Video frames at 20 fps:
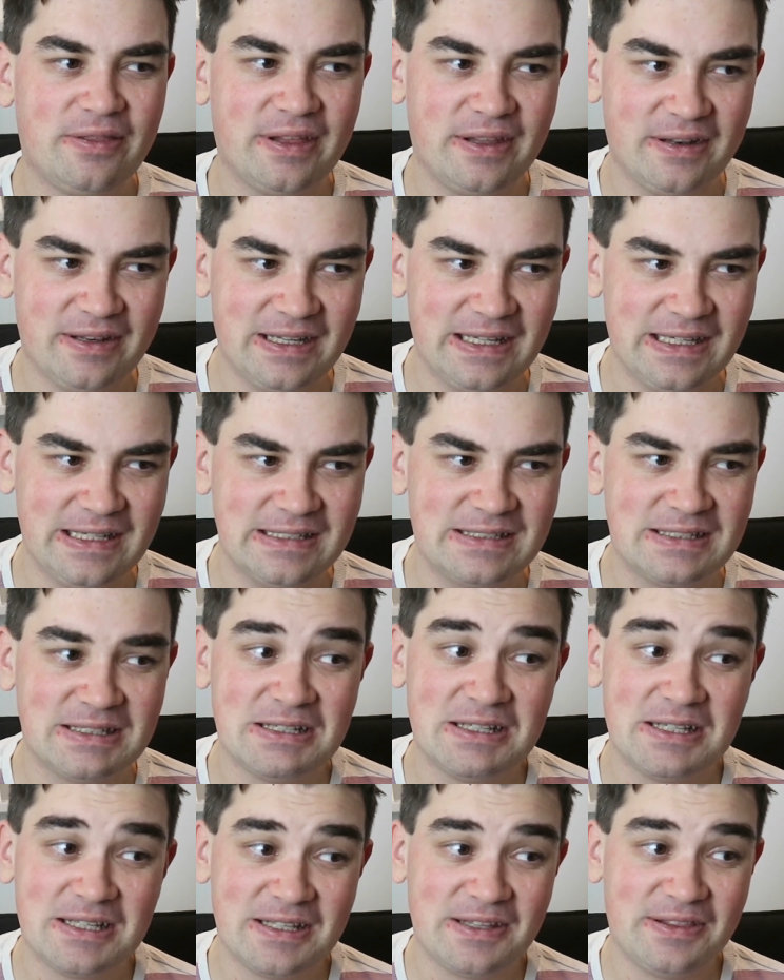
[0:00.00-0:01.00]
that need
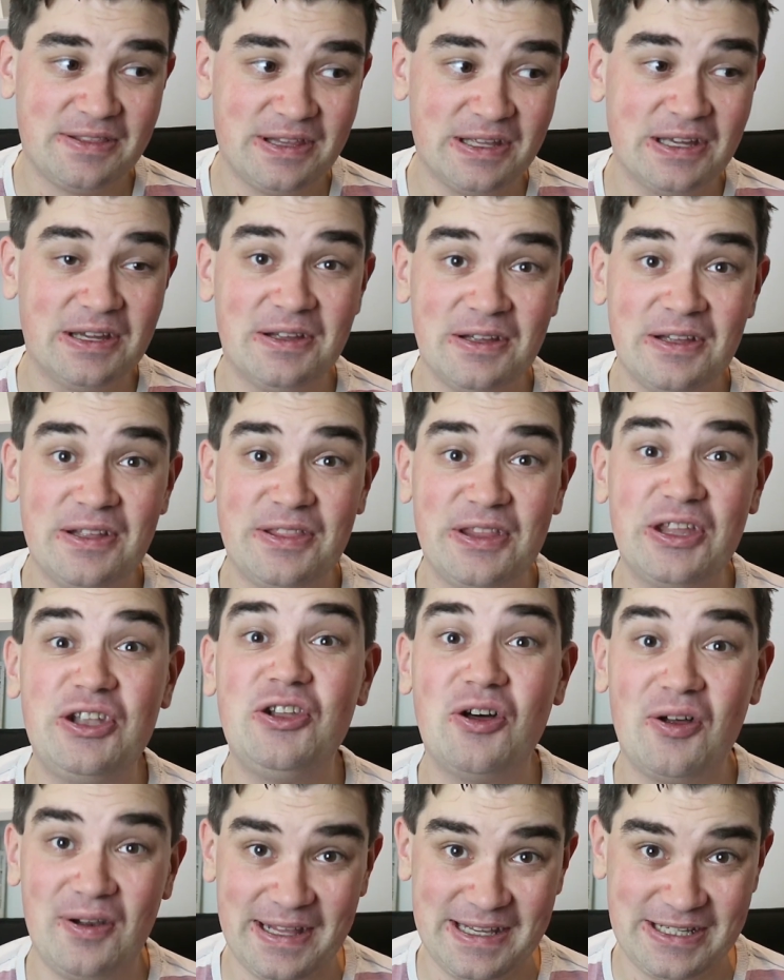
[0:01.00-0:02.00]
the
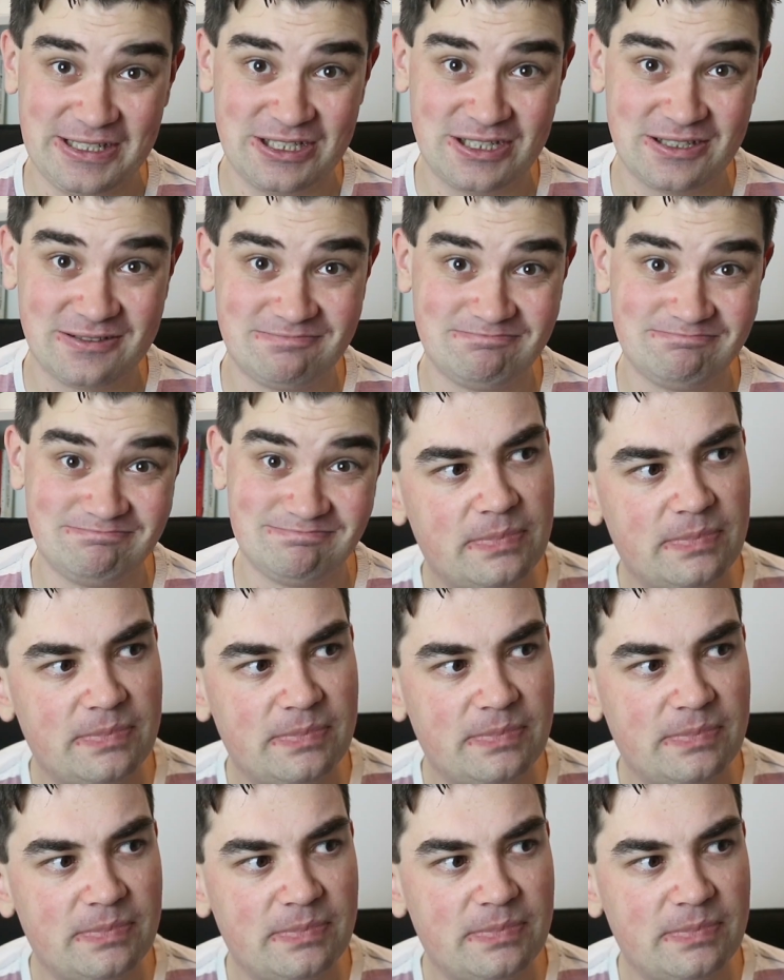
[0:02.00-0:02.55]
knowledge.